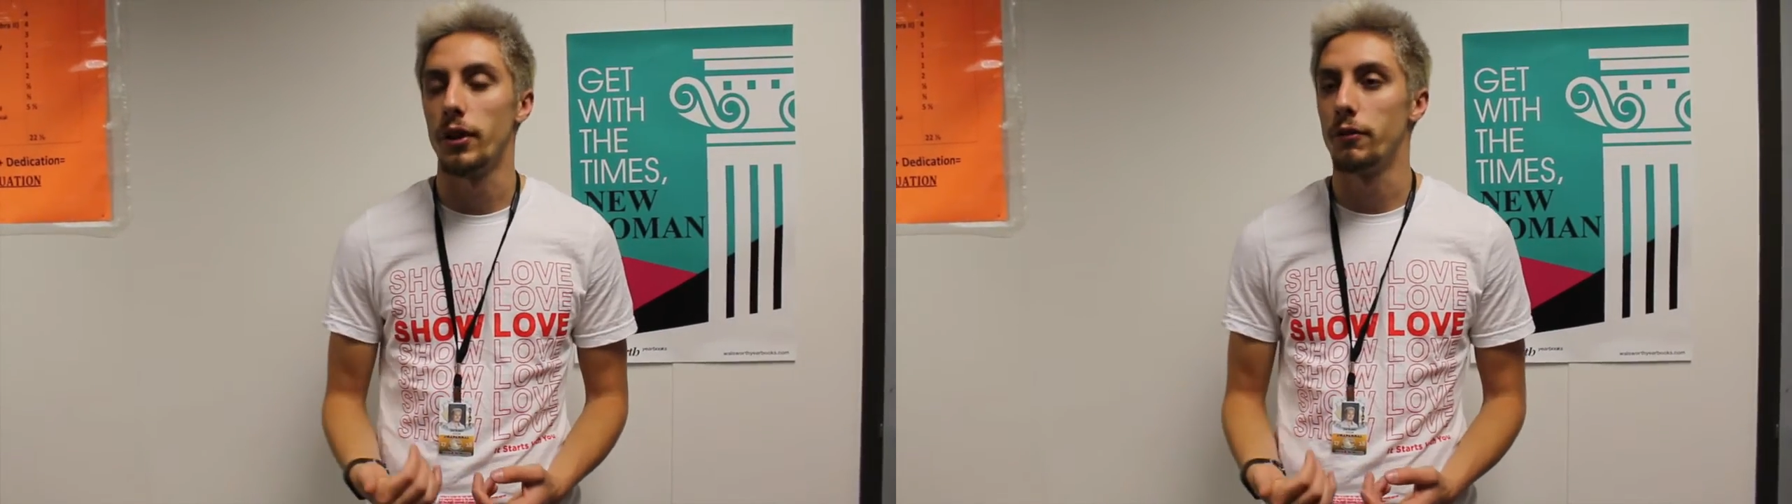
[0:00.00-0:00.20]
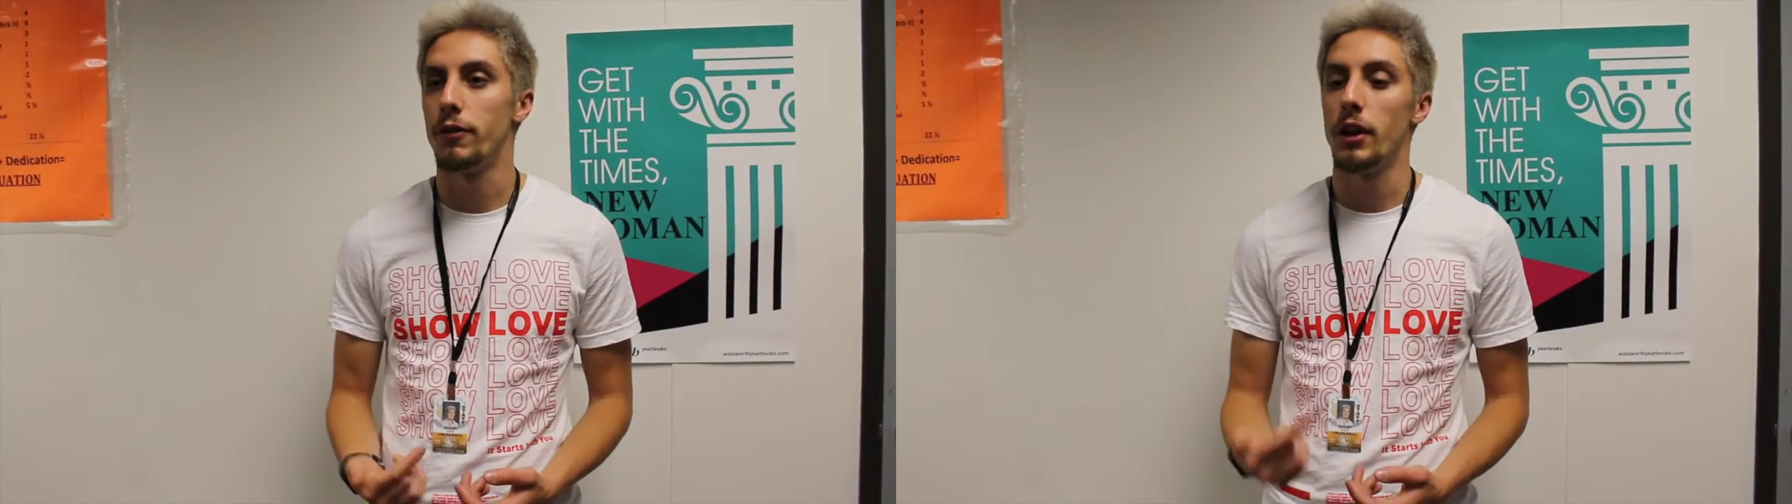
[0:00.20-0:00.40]

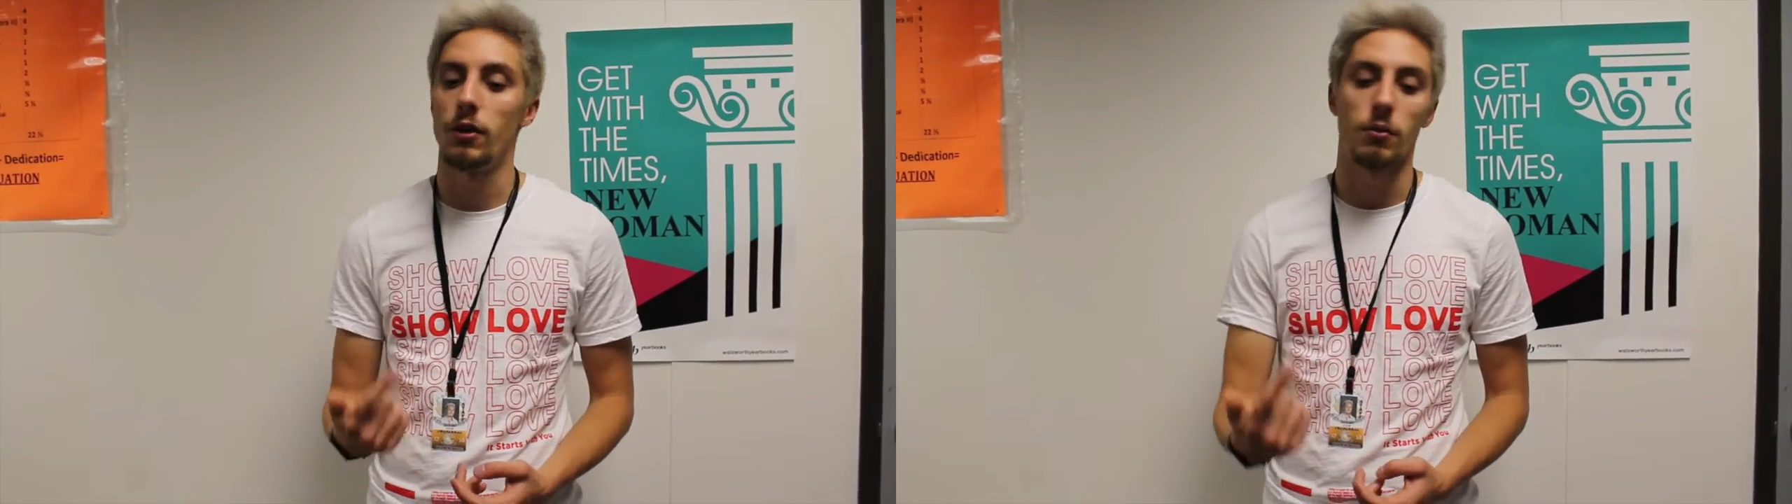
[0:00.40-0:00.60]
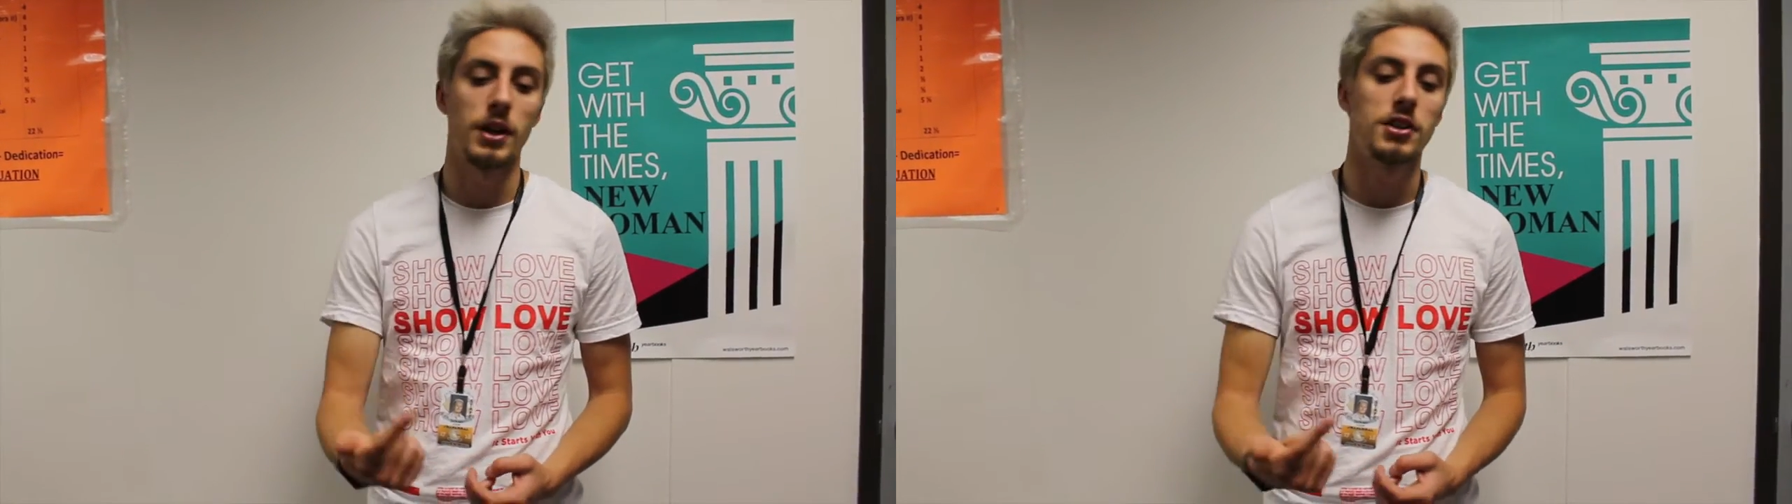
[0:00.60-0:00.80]
unfair
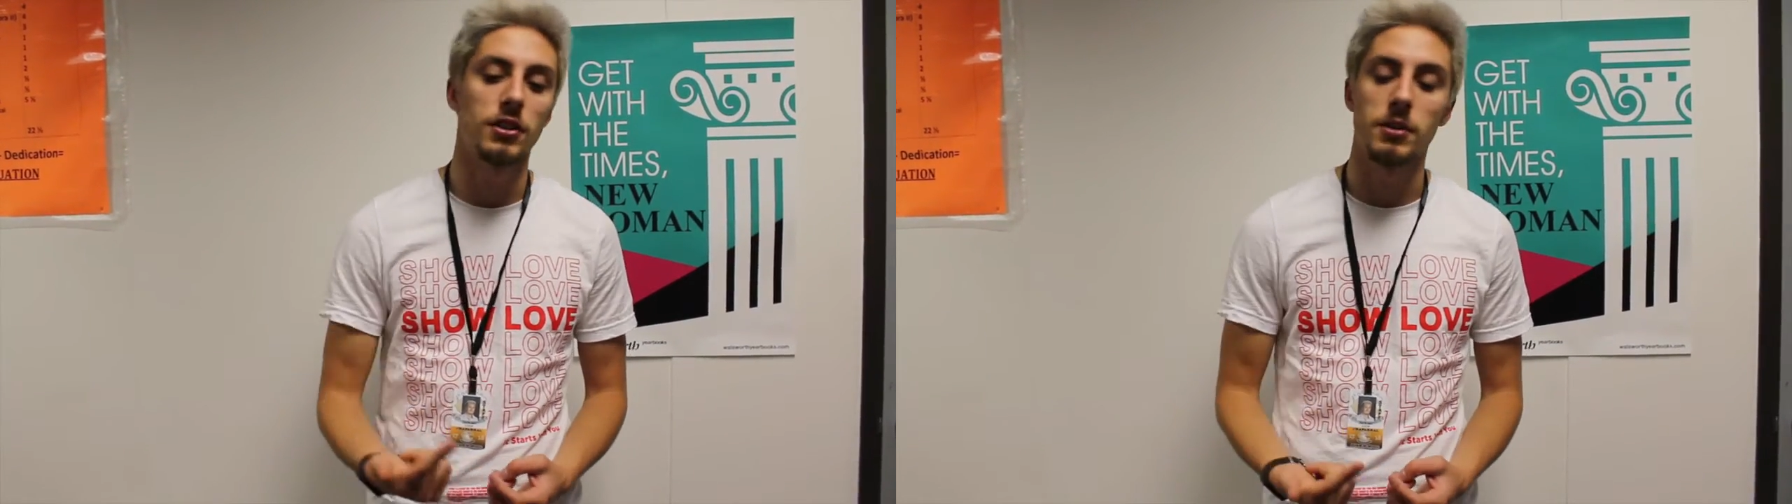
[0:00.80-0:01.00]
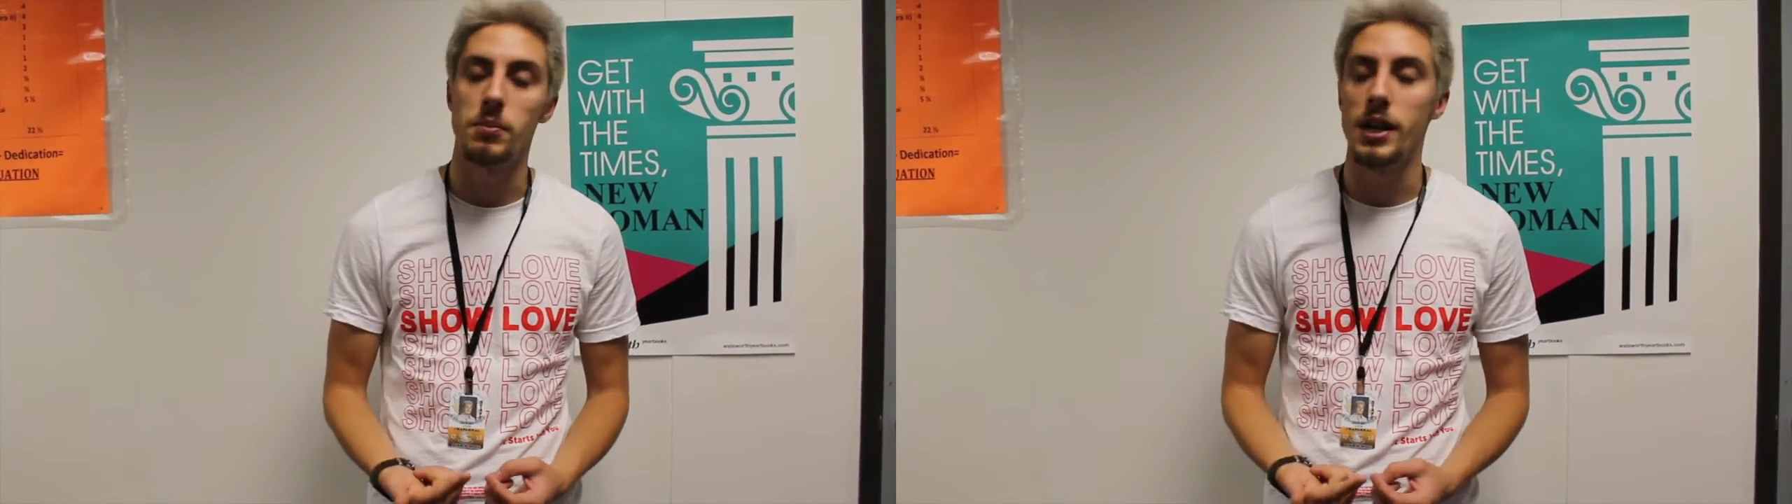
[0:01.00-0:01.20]
and
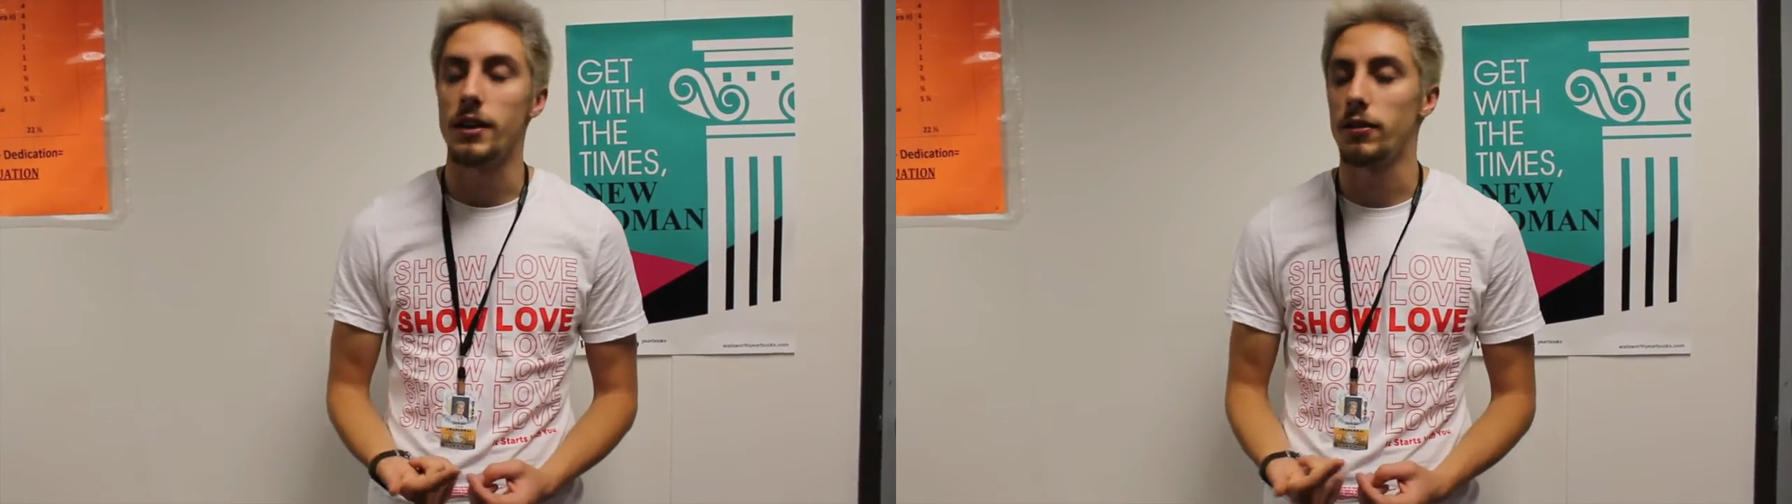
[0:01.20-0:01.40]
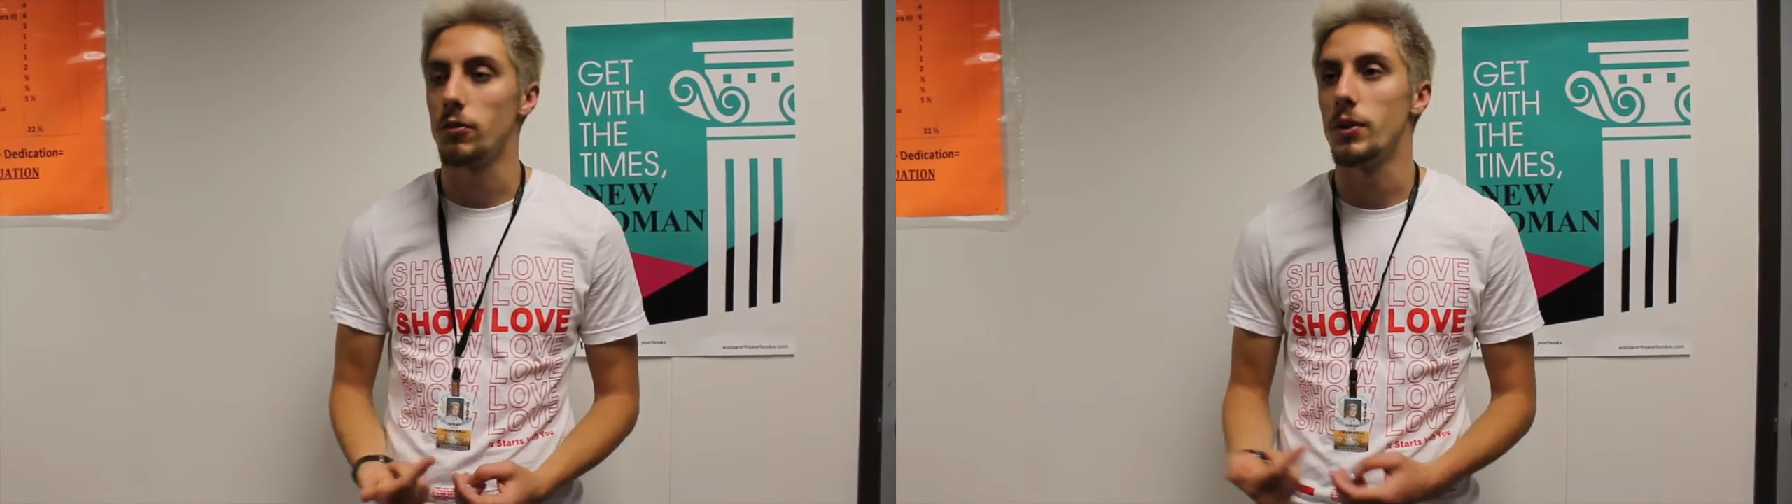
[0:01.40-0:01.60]
racially based.